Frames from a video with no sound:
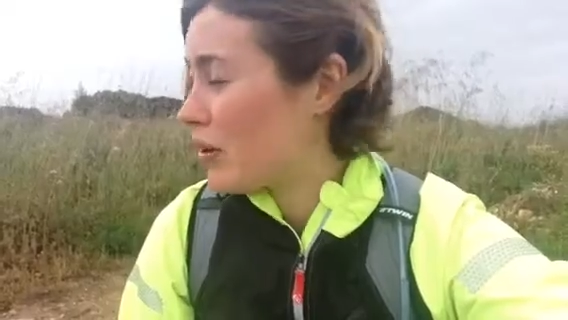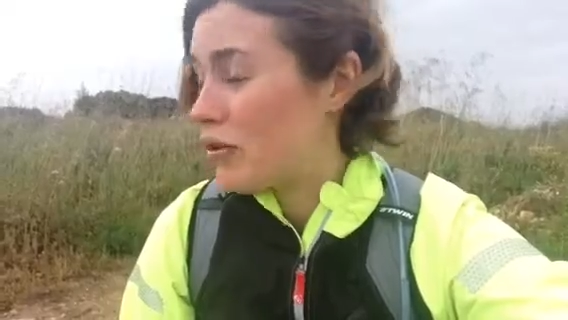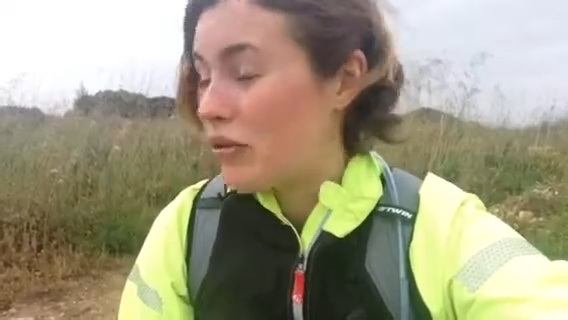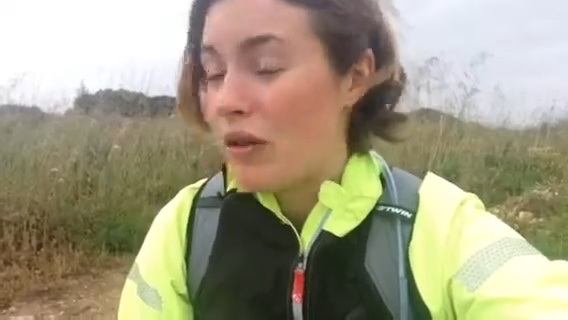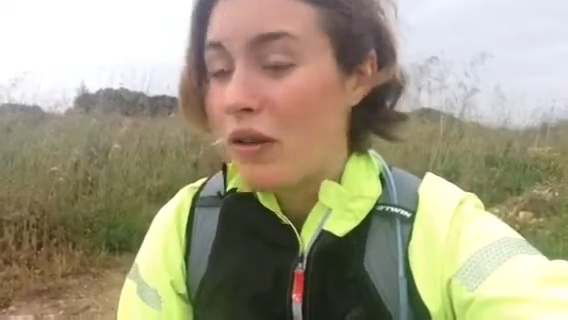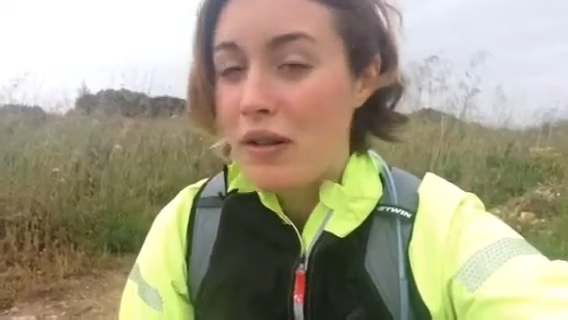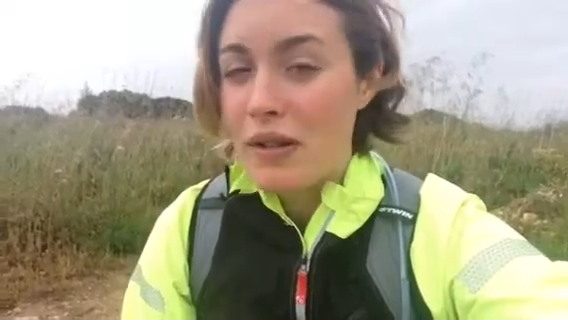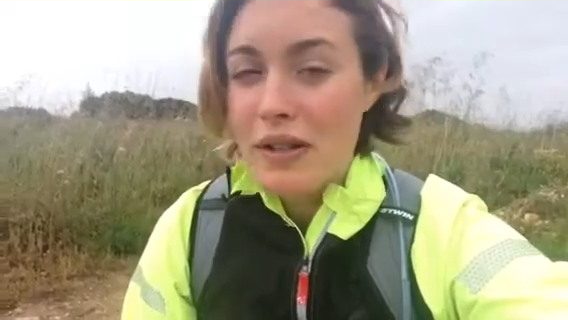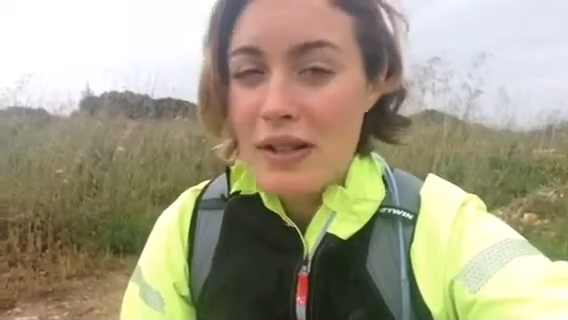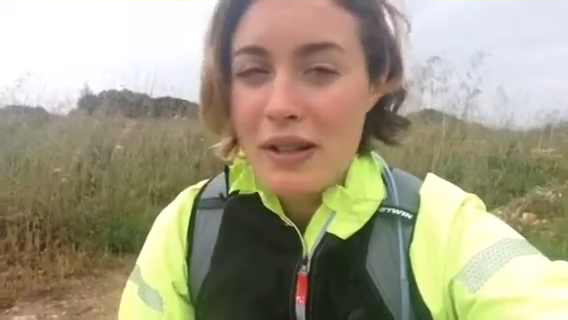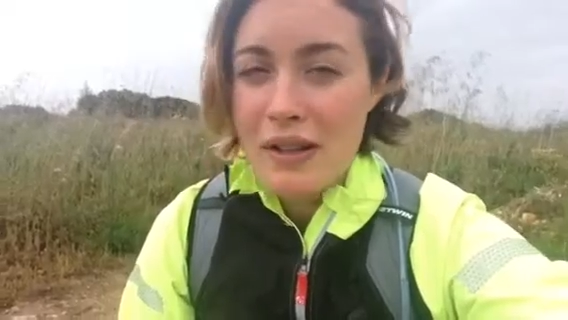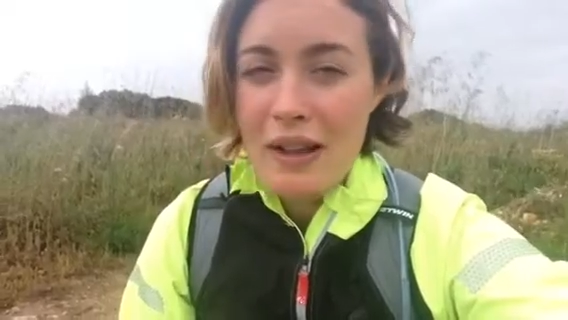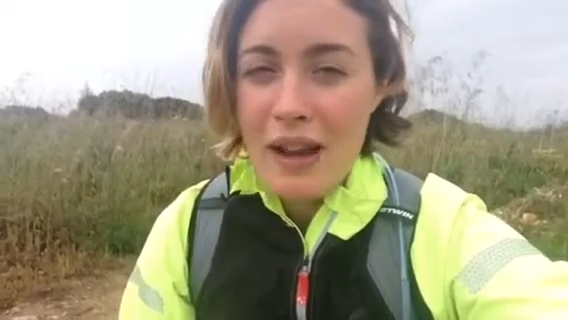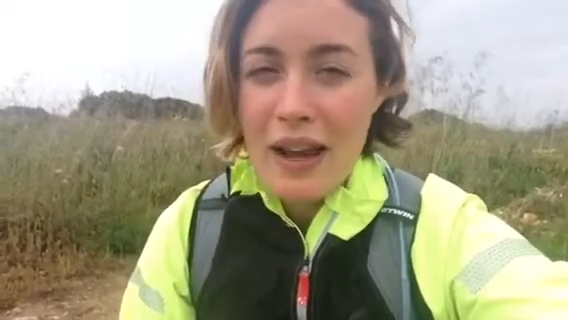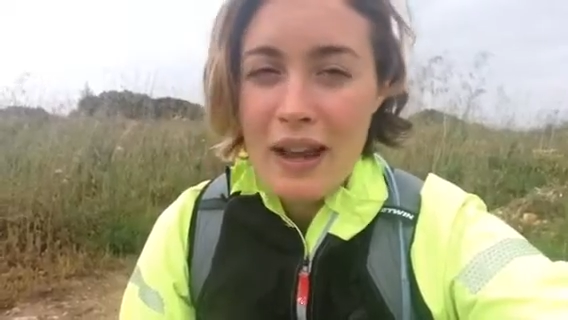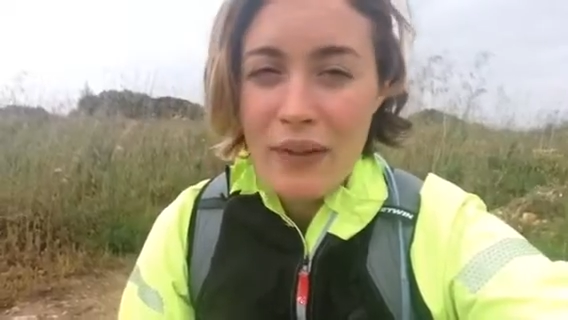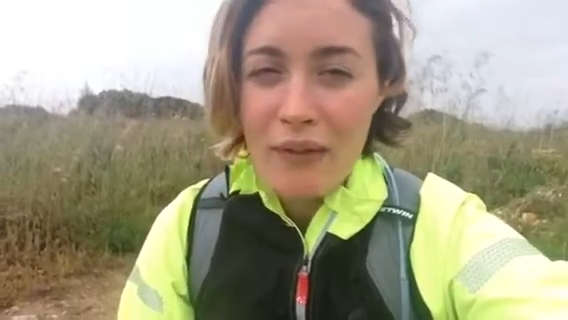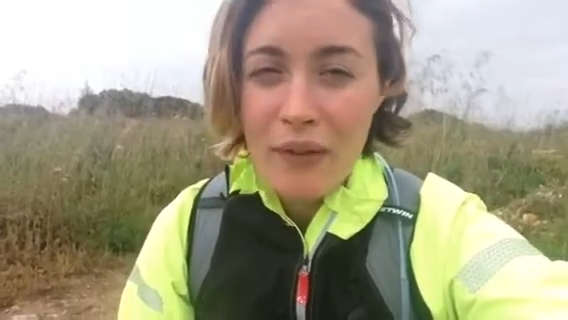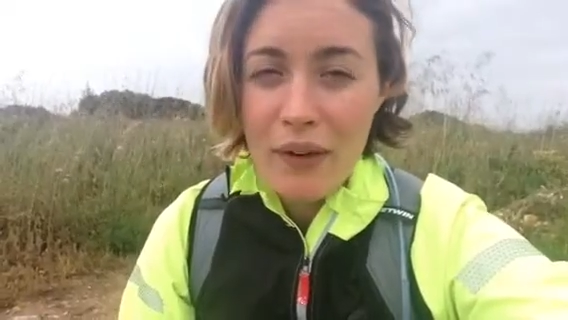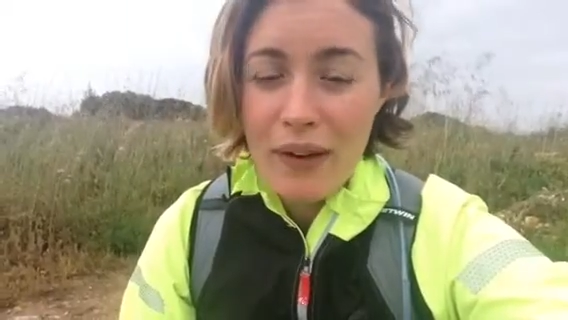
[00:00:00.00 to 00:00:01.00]
drawn to
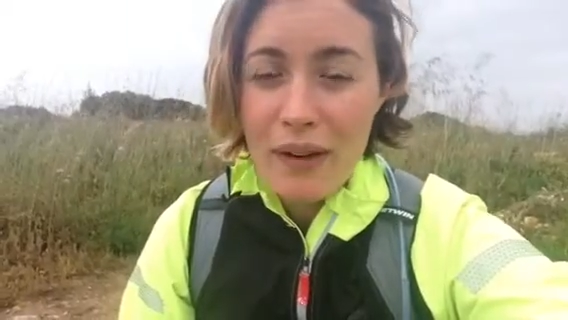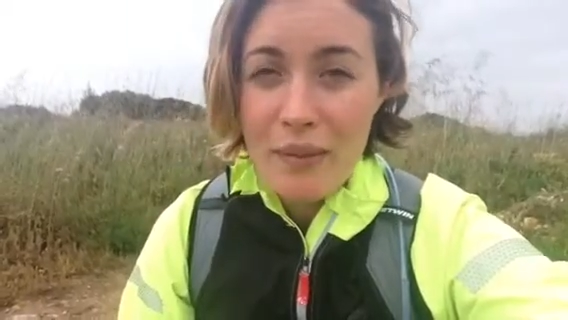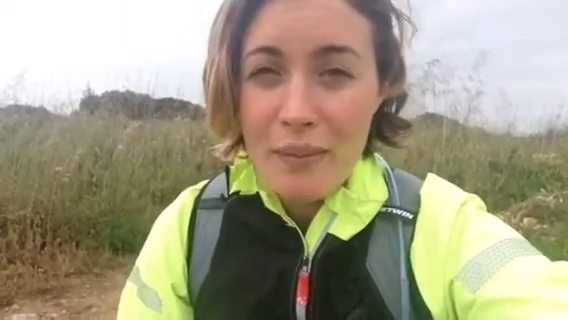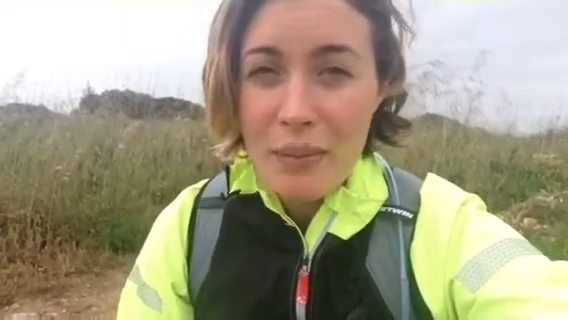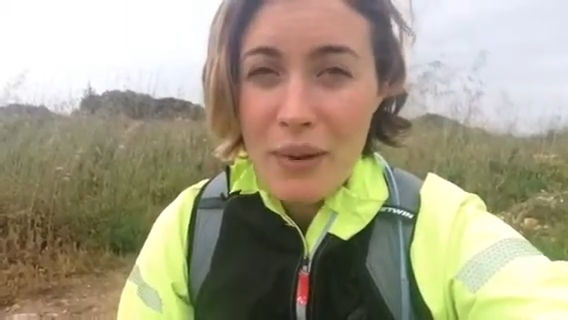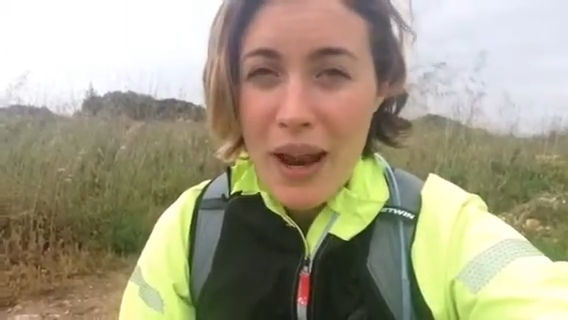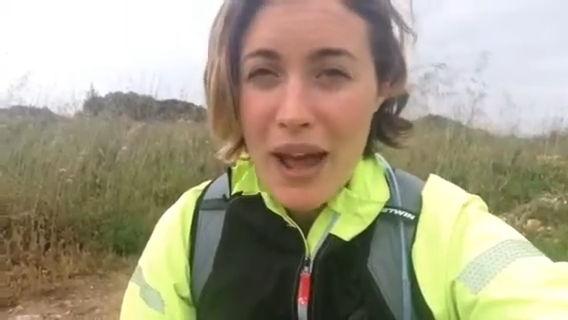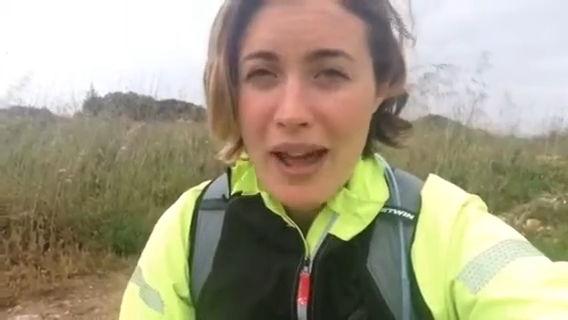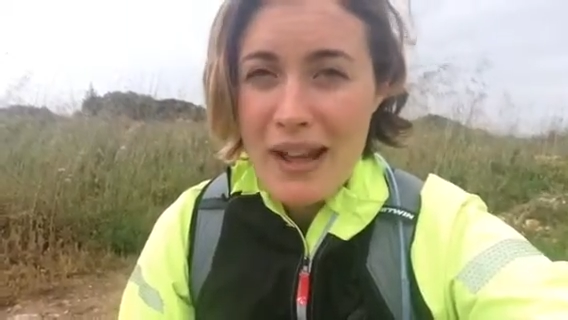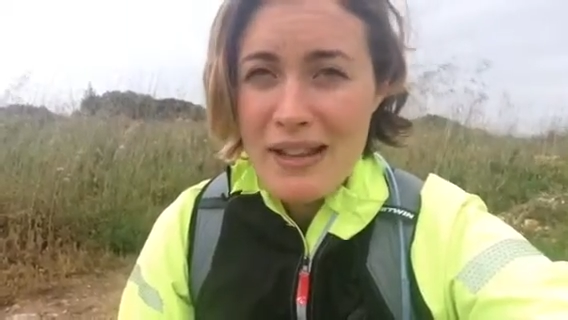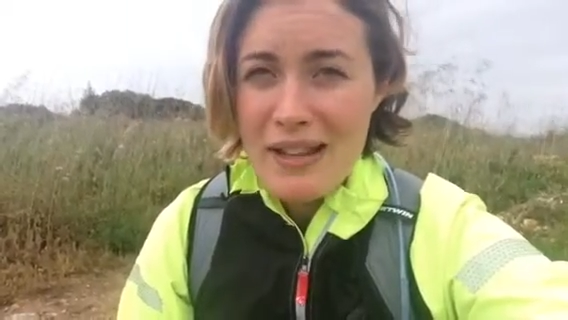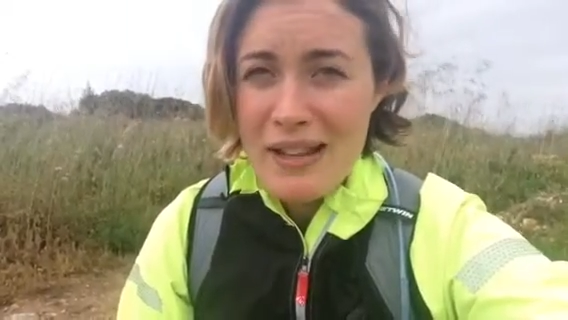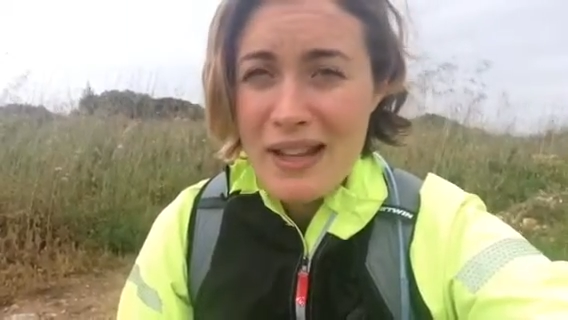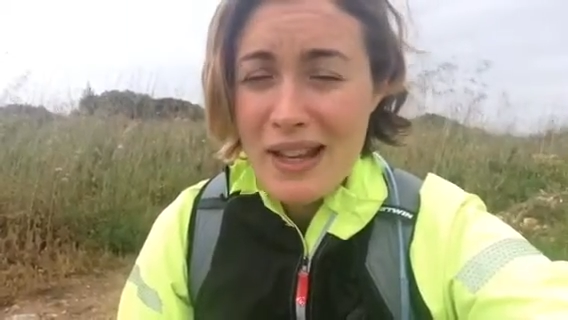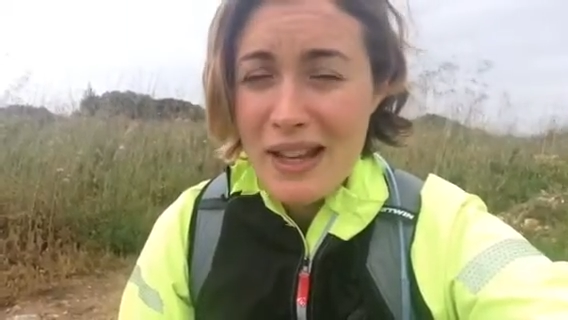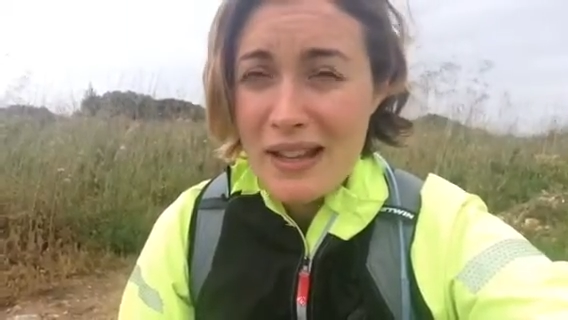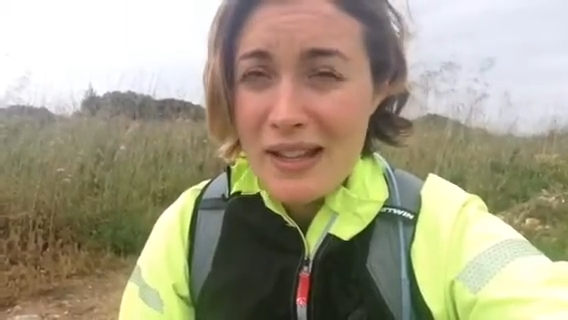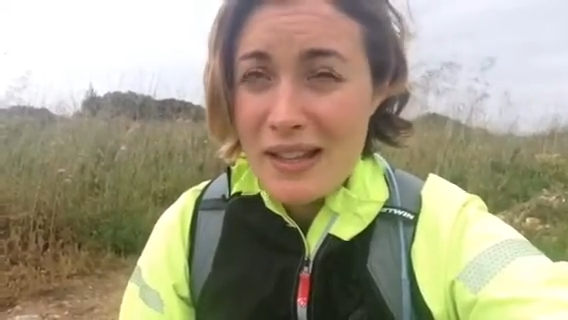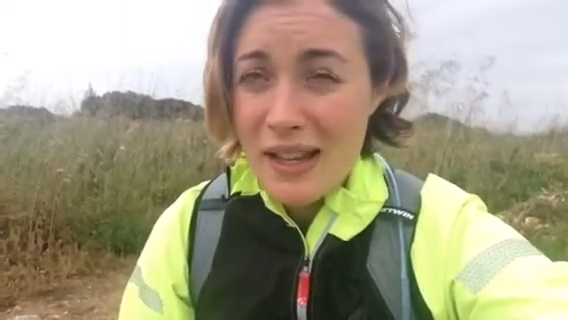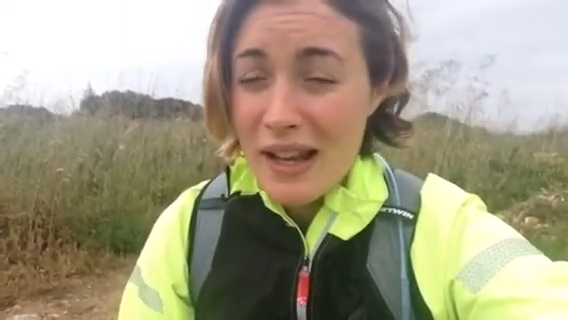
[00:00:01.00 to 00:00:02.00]
like very bland
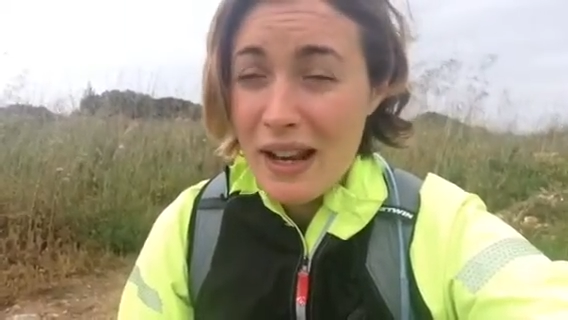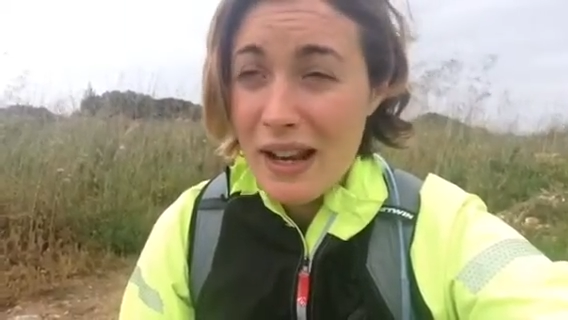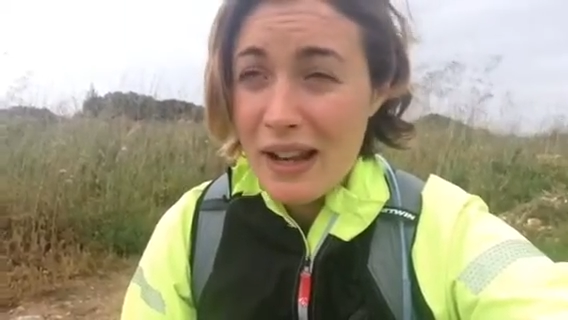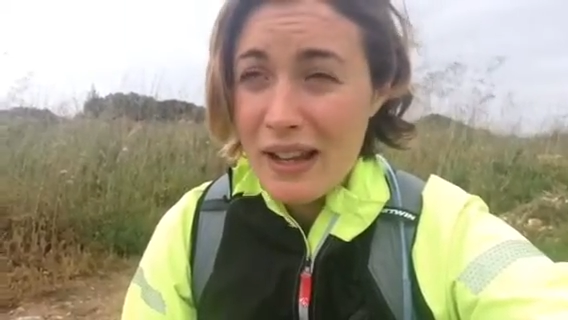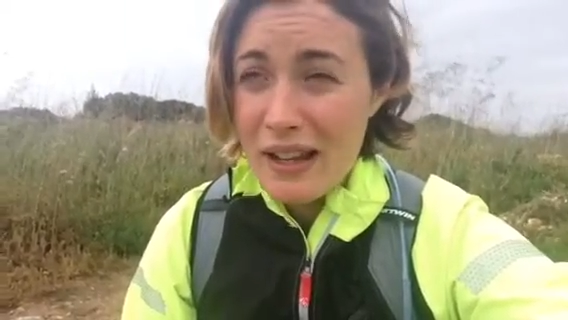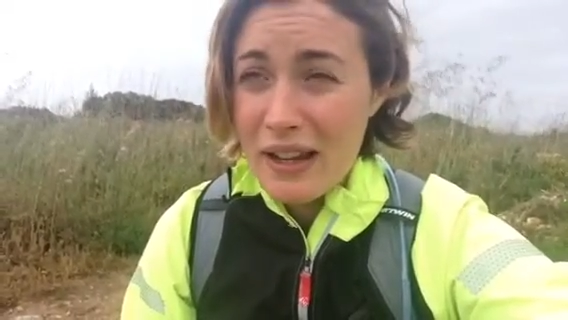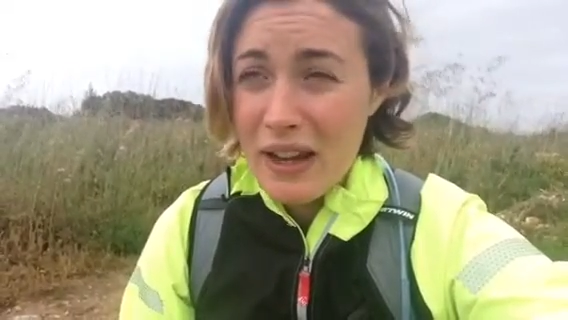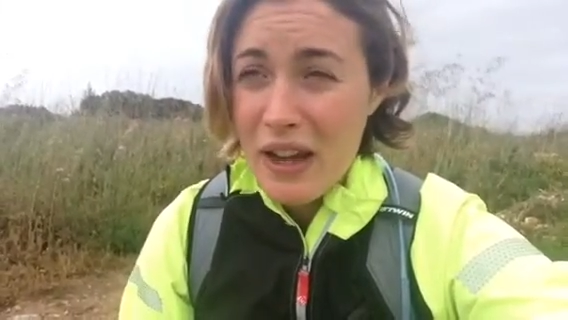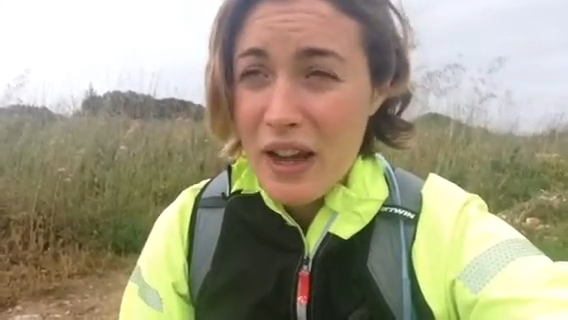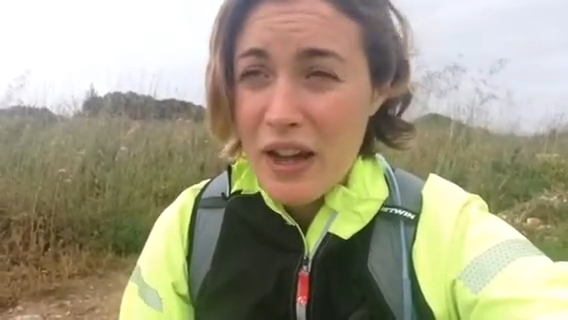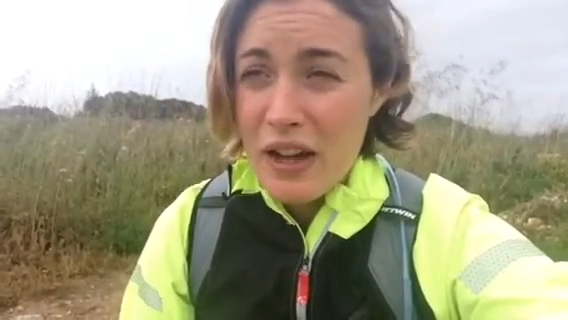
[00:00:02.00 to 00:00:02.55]
things that like